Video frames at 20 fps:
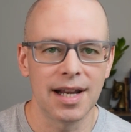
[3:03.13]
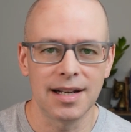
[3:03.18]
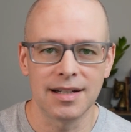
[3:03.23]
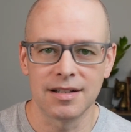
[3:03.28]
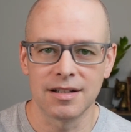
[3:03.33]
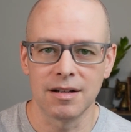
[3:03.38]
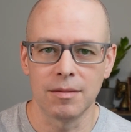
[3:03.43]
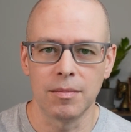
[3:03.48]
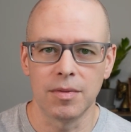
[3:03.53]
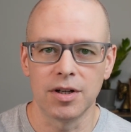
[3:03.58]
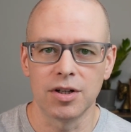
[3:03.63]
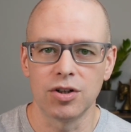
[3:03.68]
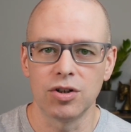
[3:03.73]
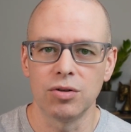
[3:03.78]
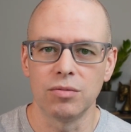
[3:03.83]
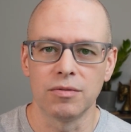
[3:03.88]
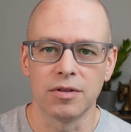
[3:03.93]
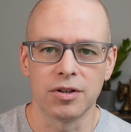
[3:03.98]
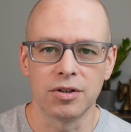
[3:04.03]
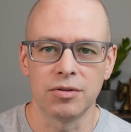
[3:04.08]
someone to
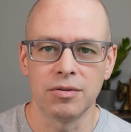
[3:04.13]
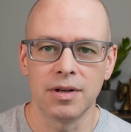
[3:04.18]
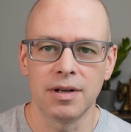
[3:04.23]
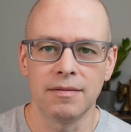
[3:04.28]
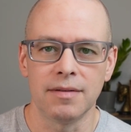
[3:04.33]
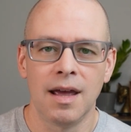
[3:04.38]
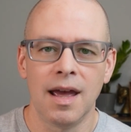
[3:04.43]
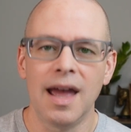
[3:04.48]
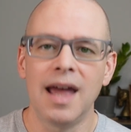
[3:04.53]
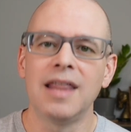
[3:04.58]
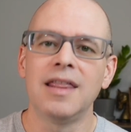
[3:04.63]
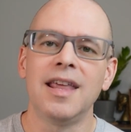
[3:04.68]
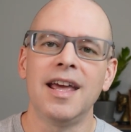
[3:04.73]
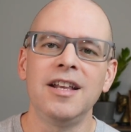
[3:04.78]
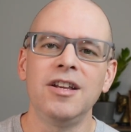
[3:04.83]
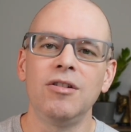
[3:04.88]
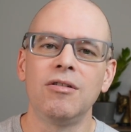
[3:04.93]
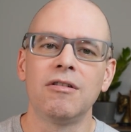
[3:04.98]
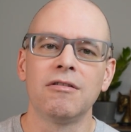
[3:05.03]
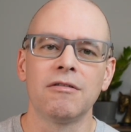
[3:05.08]
retrieve it. And then
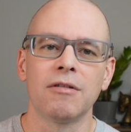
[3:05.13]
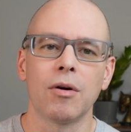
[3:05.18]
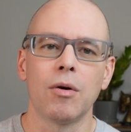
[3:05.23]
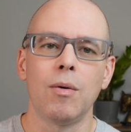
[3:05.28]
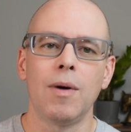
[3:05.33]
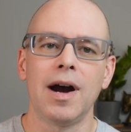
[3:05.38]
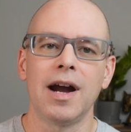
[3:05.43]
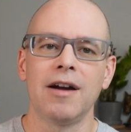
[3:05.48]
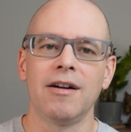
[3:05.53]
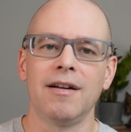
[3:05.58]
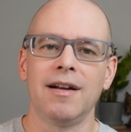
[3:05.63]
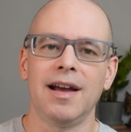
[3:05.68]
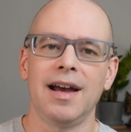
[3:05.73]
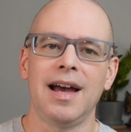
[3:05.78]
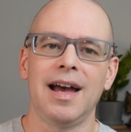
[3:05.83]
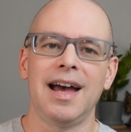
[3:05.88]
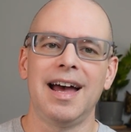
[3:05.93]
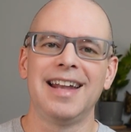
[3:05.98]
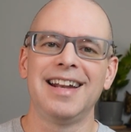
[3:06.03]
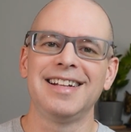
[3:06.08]
you can require
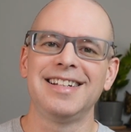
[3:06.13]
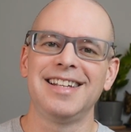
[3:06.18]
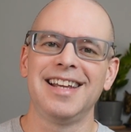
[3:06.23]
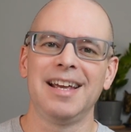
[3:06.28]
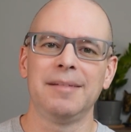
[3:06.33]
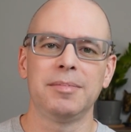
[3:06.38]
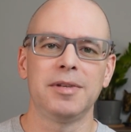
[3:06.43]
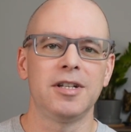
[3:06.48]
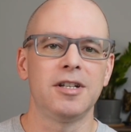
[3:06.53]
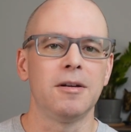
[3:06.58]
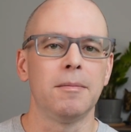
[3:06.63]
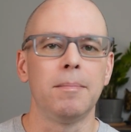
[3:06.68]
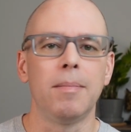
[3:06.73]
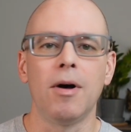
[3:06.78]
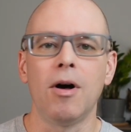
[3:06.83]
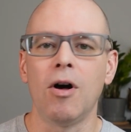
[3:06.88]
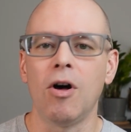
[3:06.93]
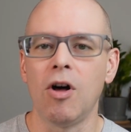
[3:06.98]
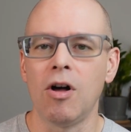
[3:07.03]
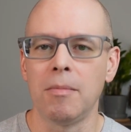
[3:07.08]
an attempt to
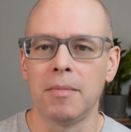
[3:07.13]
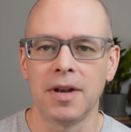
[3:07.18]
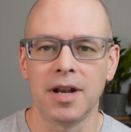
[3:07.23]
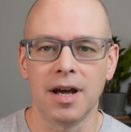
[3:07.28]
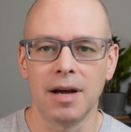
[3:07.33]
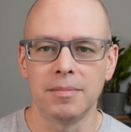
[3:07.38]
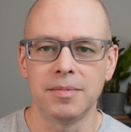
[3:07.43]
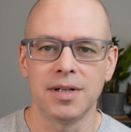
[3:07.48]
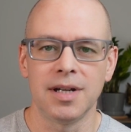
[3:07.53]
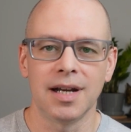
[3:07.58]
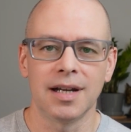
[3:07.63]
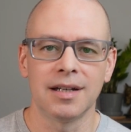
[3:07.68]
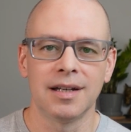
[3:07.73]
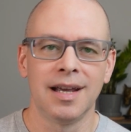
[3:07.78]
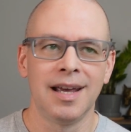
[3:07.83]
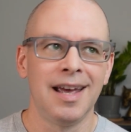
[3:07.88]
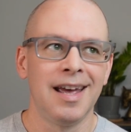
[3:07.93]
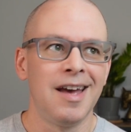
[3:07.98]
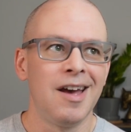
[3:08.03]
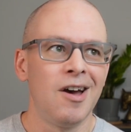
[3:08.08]
palm an object
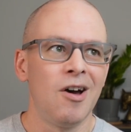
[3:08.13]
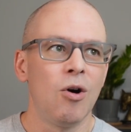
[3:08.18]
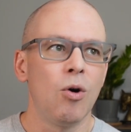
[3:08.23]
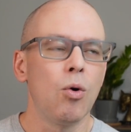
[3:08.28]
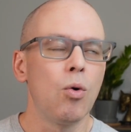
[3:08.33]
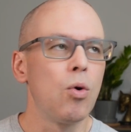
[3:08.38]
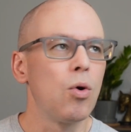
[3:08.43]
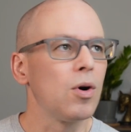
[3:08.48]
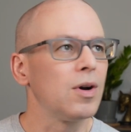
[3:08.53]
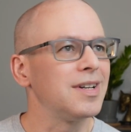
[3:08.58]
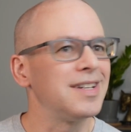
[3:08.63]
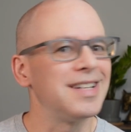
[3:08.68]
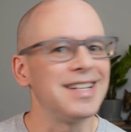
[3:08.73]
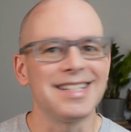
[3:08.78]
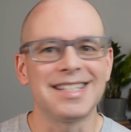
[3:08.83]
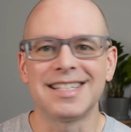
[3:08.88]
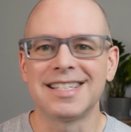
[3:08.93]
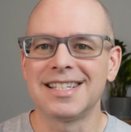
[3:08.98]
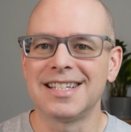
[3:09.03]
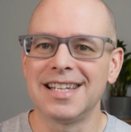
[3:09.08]
or to
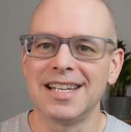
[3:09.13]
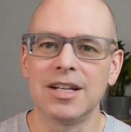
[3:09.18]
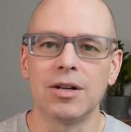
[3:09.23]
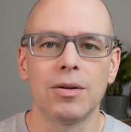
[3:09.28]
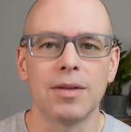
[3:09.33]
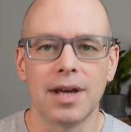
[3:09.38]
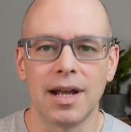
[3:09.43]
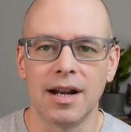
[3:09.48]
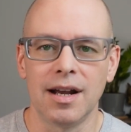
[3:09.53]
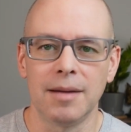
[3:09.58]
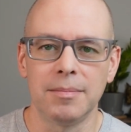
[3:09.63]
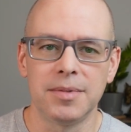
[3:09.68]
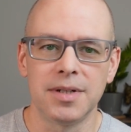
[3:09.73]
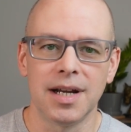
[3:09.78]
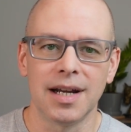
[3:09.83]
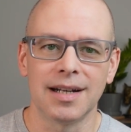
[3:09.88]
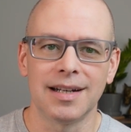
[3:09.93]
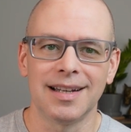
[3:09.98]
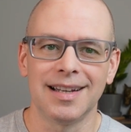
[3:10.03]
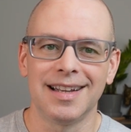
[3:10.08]
steal that
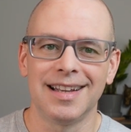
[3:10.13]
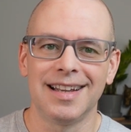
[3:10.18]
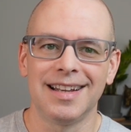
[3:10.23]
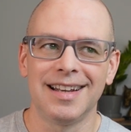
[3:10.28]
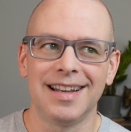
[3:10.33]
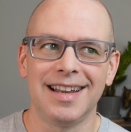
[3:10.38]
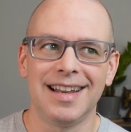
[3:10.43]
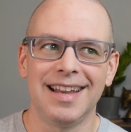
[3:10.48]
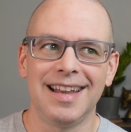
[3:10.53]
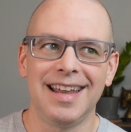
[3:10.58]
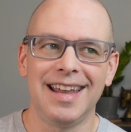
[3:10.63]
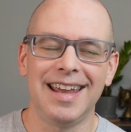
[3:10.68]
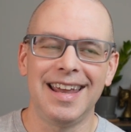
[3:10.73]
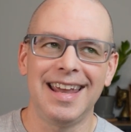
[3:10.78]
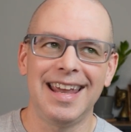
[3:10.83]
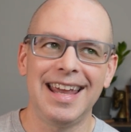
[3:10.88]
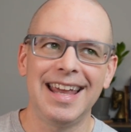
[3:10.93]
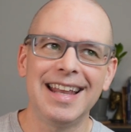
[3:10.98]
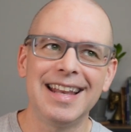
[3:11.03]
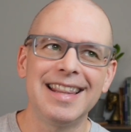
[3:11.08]
object
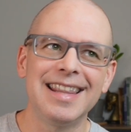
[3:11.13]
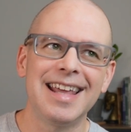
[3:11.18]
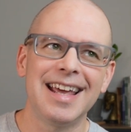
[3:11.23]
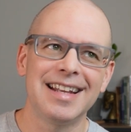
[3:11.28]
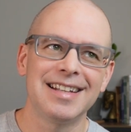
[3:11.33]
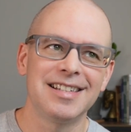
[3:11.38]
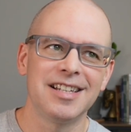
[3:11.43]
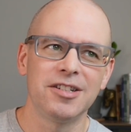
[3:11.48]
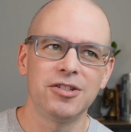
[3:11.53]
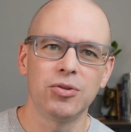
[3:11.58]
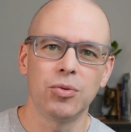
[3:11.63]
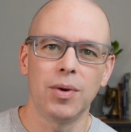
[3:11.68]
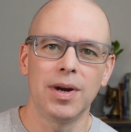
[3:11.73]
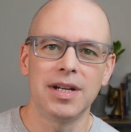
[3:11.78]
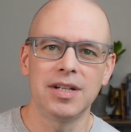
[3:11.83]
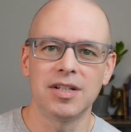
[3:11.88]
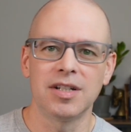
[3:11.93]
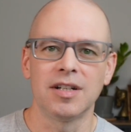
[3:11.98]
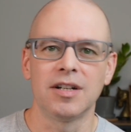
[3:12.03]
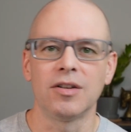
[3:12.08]
in that
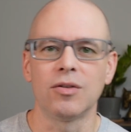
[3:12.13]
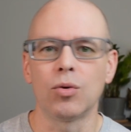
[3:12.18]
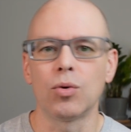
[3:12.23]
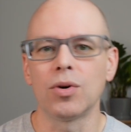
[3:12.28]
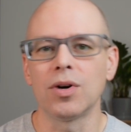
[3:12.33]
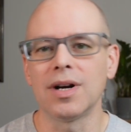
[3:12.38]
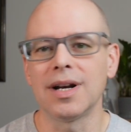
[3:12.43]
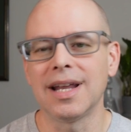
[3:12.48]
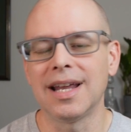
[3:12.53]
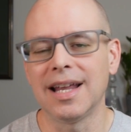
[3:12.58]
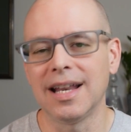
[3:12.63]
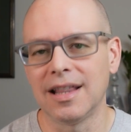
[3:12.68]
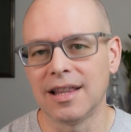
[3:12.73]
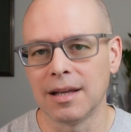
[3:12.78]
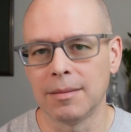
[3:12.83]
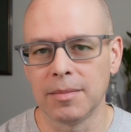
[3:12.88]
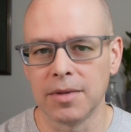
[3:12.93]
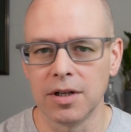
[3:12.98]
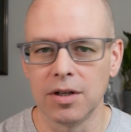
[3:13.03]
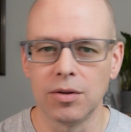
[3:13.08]
situation in order to get
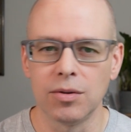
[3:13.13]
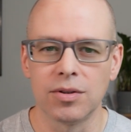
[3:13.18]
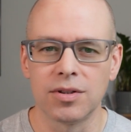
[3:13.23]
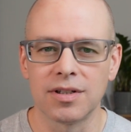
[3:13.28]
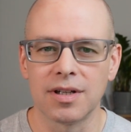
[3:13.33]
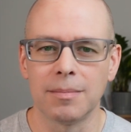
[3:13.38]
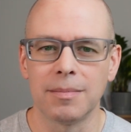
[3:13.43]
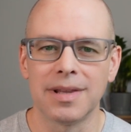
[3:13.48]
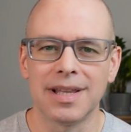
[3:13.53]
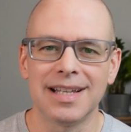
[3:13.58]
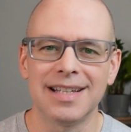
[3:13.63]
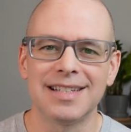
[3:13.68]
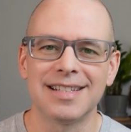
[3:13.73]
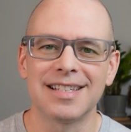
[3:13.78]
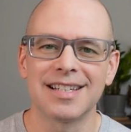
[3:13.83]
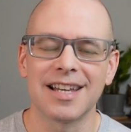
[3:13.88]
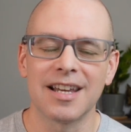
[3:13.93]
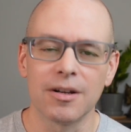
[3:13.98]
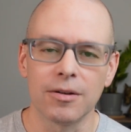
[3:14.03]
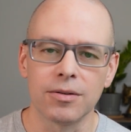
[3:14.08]
them to use some of these
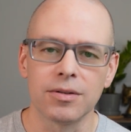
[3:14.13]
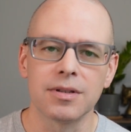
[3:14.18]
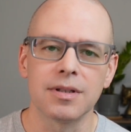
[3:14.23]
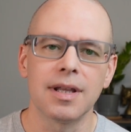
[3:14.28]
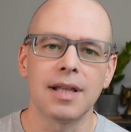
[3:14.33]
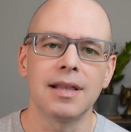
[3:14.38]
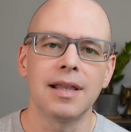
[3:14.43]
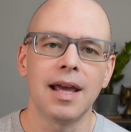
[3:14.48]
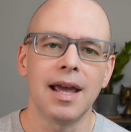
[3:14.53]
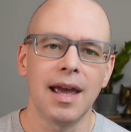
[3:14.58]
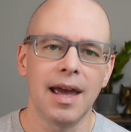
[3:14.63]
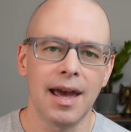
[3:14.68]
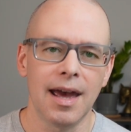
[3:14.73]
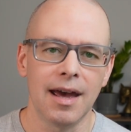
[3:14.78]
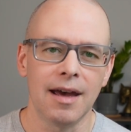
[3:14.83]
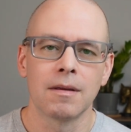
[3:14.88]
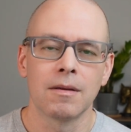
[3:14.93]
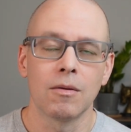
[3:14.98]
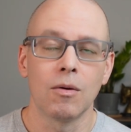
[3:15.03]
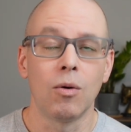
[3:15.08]
skills that they
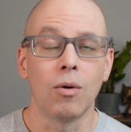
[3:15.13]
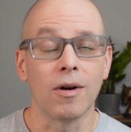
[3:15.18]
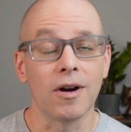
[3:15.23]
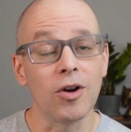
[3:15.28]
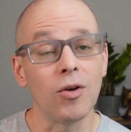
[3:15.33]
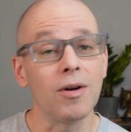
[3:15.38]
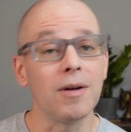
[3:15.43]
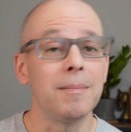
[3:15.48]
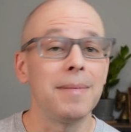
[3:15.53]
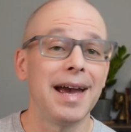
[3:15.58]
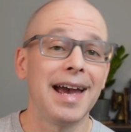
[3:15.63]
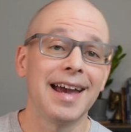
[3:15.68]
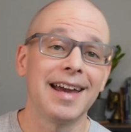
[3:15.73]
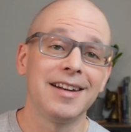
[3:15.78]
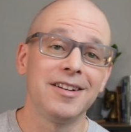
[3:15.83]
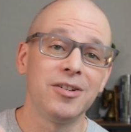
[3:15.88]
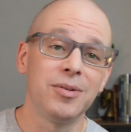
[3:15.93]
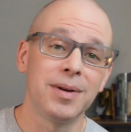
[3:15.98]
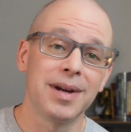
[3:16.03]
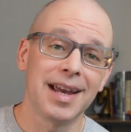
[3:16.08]
have. Or going back
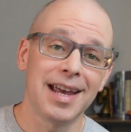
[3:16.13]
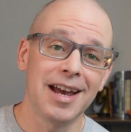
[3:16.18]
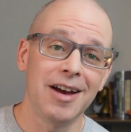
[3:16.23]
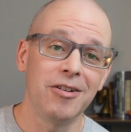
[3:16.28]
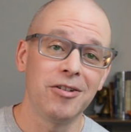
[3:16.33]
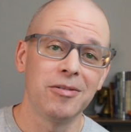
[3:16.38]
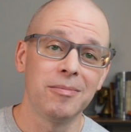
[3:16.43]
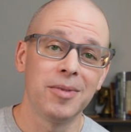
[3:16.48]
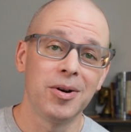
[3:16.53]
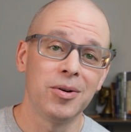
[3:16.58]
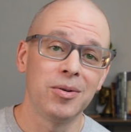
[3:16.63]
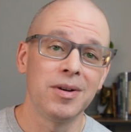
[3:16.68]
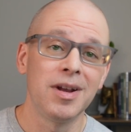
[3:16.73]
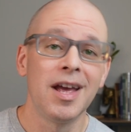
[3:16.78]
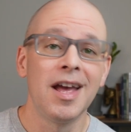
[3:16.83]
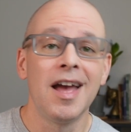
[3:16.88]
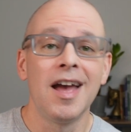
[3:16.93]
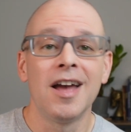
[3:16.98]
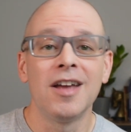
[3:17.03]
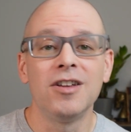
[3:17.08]
into encounter mode,
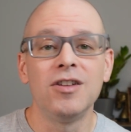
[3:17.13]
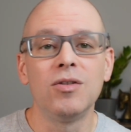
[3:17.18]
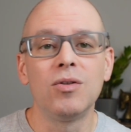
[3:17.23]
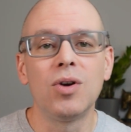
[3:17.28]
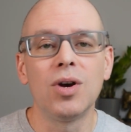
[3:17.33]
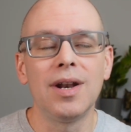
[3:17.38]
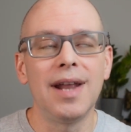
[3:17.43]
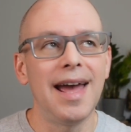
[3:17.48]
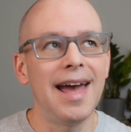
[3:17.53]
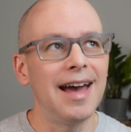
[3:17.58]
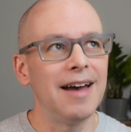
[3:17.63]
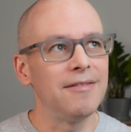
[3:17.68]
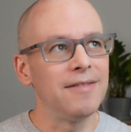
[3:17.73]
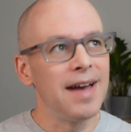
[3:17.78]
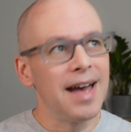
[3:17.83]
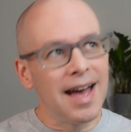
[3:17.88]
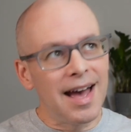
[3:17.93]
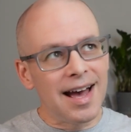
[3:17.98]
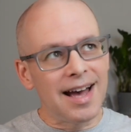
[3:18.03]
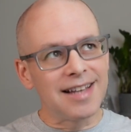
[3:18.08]
you could have
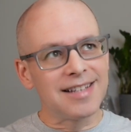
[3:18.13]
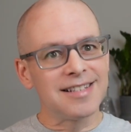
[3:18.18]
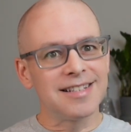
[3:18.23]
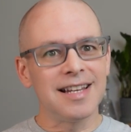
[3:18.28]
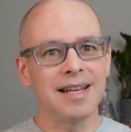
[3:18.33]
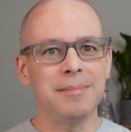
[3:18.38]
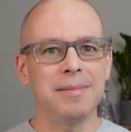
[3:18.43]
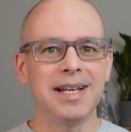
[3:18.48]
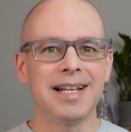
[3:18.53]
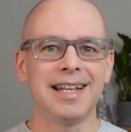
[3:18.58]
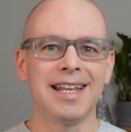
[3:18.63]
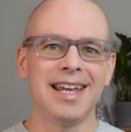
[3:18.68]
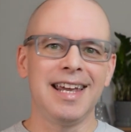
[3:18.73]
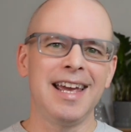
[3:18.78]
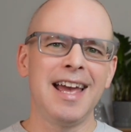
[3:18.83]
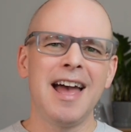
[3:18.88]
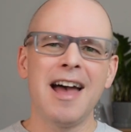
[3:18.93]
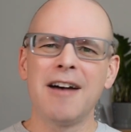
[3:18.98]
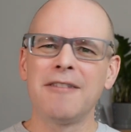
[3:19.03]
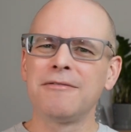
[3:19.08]
a
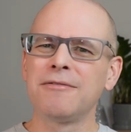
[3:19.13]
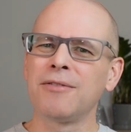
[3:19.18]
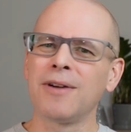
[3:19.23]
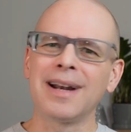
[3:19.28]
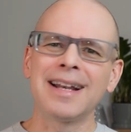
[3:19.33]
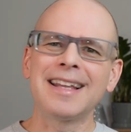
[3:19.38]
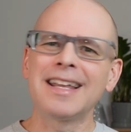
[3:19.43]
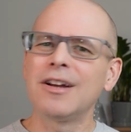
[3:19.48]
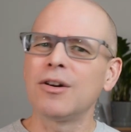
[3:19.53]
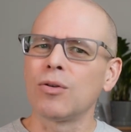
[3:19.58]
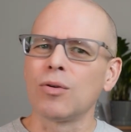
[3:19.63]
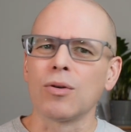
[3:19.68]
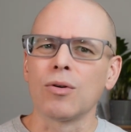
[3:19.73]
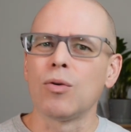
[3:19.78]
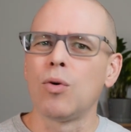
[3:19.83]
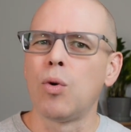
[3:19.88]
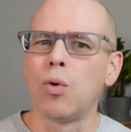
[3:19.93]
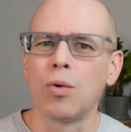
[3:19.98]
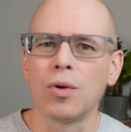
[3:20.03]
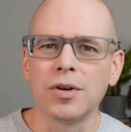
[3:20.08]
seemingly friendly or
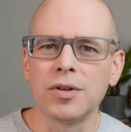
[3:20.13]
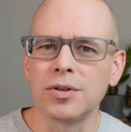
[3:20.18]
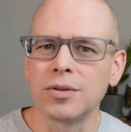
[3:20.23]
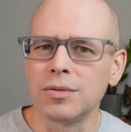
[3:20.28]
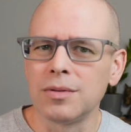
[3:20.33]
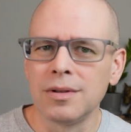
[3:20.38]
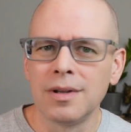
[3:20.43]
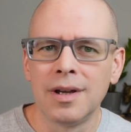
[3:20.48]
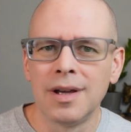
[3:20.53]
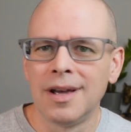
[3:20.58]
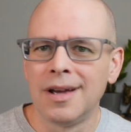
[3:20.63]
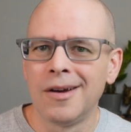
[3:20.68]
cordial,